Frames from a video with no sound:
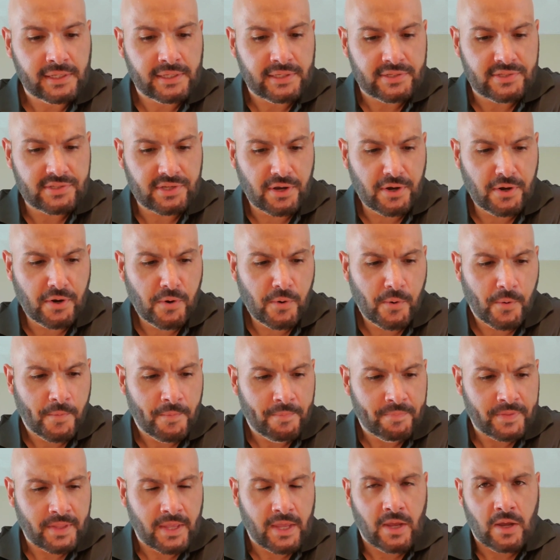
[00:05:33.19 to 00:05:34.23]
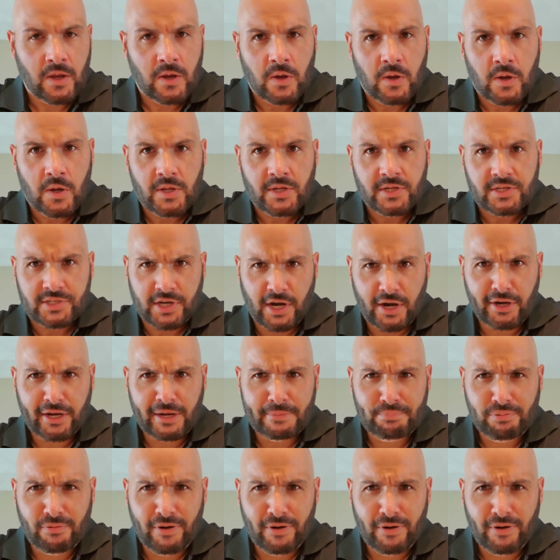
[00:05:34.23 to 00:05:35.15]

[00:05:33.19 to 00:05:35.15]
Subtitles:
So target